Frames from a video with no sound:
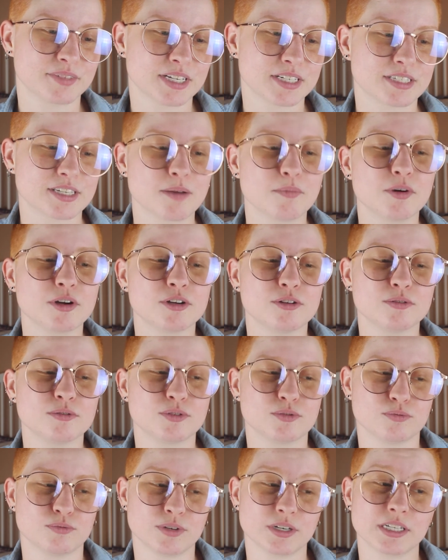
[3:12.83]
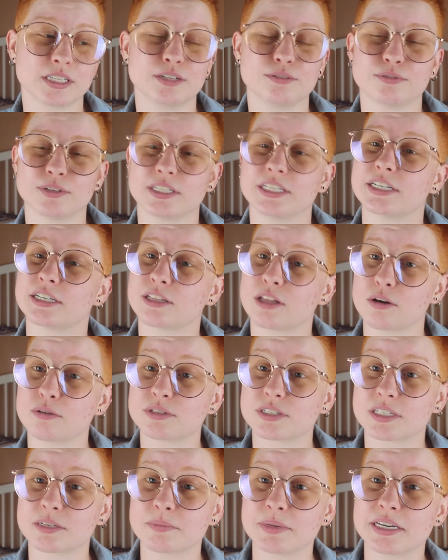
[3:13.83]
someone who's really, really
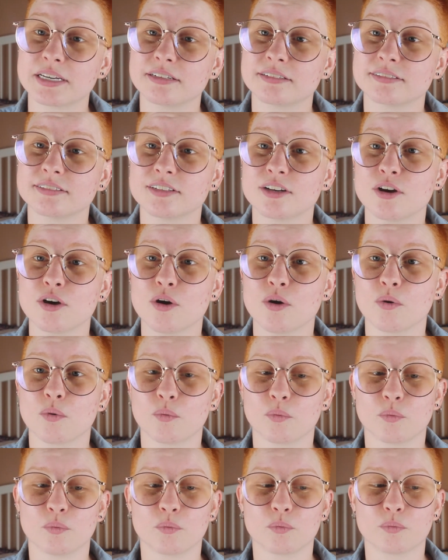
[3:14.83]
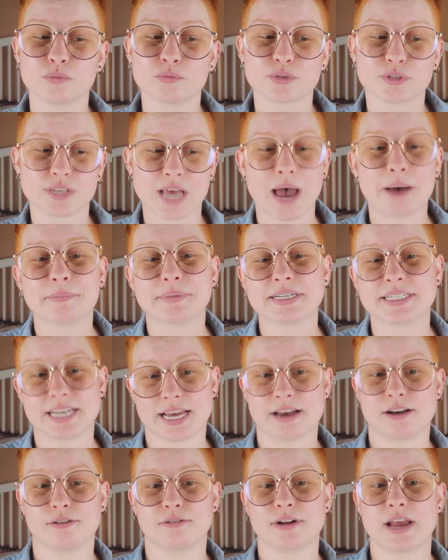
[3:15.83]
close to me sat me
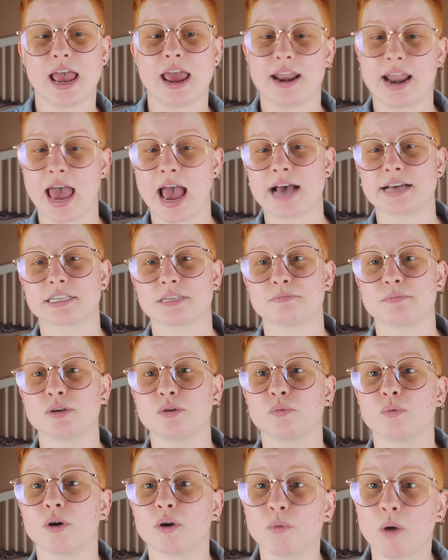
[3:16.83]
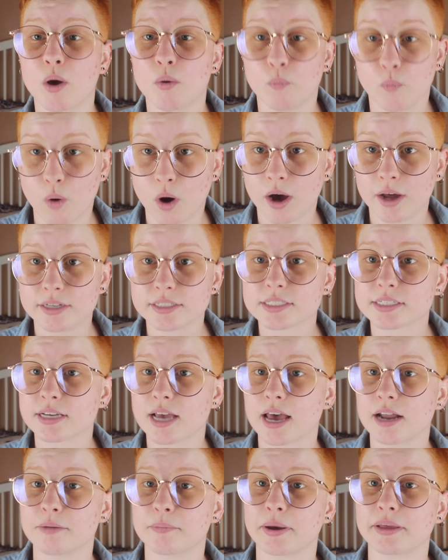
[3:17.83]
down and asked me, what do I want
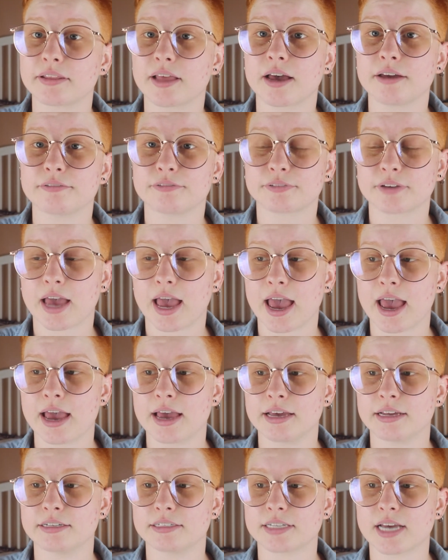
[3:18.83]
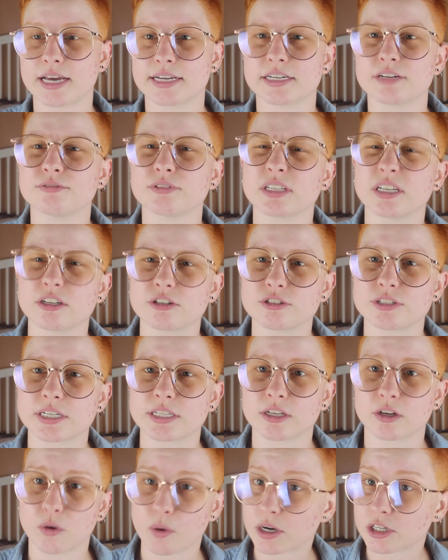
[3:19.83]
out of my life? And I didn't really
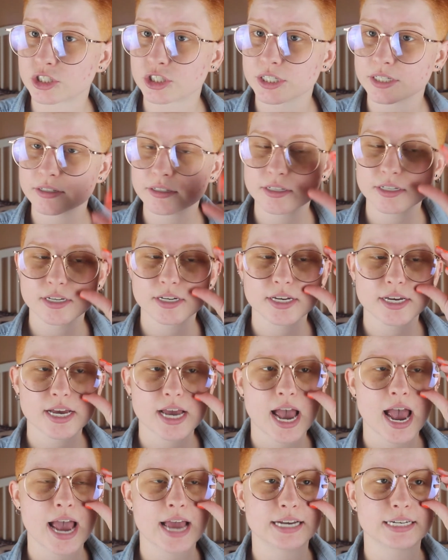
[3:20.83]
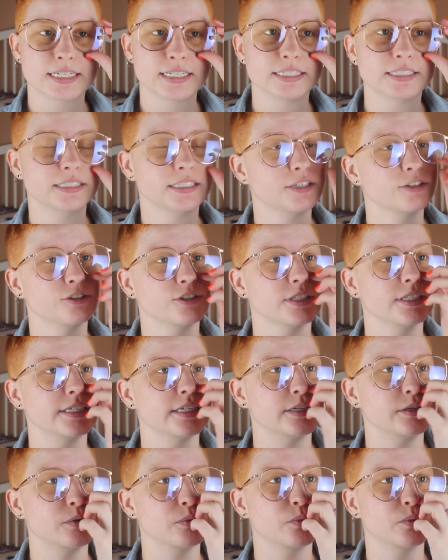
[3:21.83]
understand the question. And he
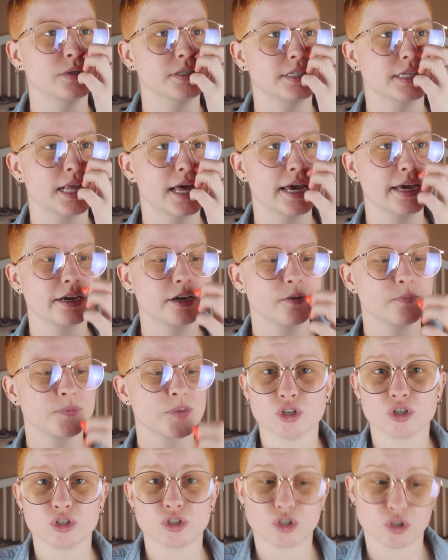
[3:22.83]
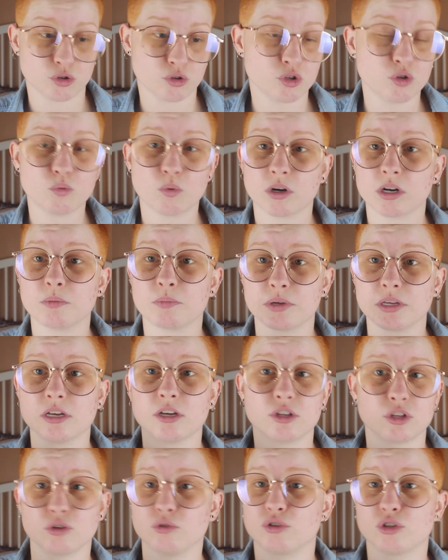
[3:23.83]
literally was like, do you want to be
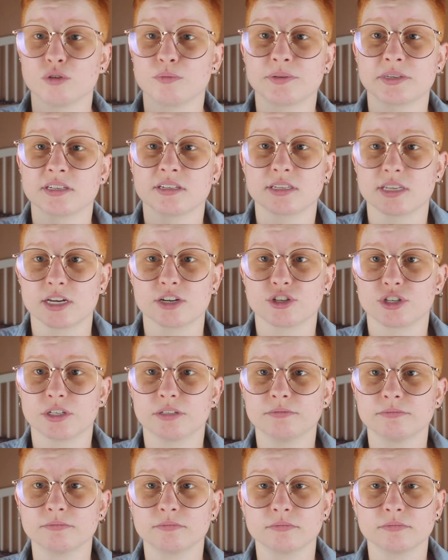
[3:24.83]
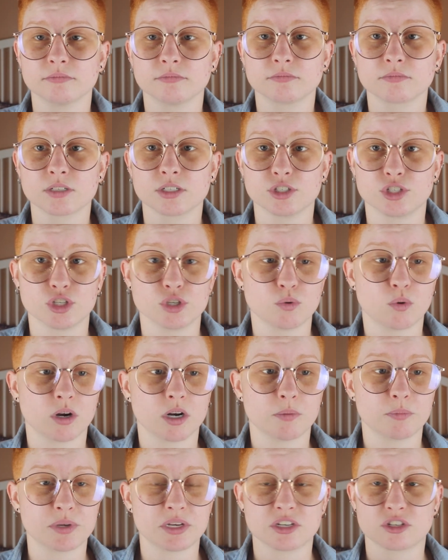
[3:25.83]
a YouTube sensation? Do you
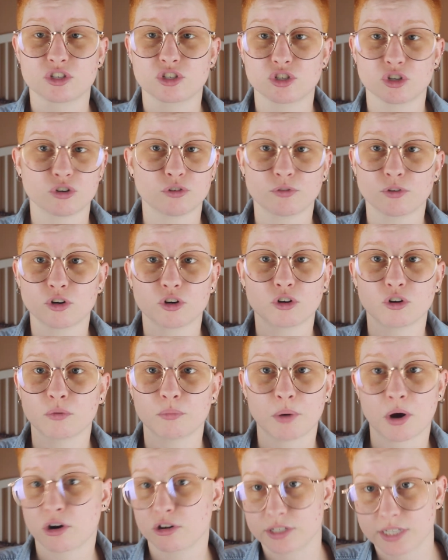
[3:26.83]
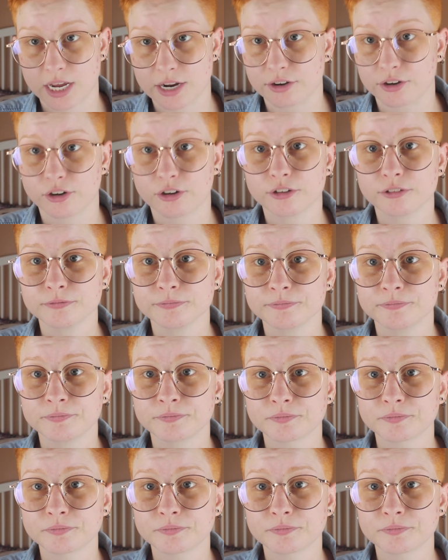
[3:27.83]
want to be a server or bartender?